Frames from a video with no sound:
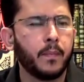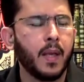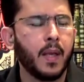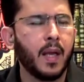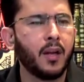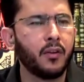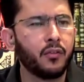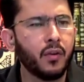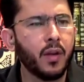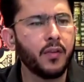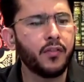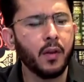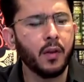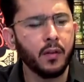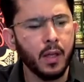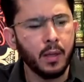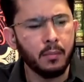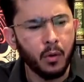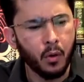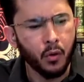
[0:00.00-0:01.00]
addressing
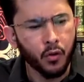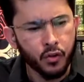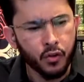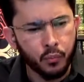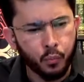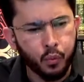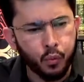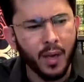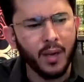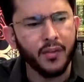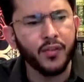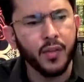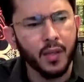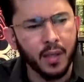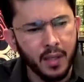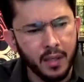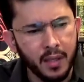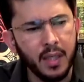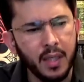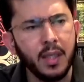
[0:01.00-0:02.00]
the most
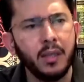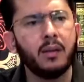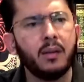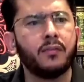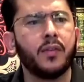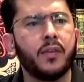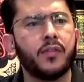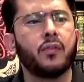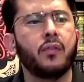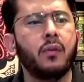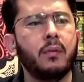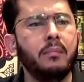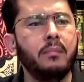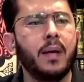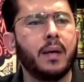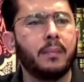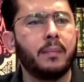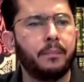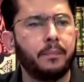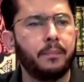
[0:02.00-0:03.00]
pressing need of this ummah.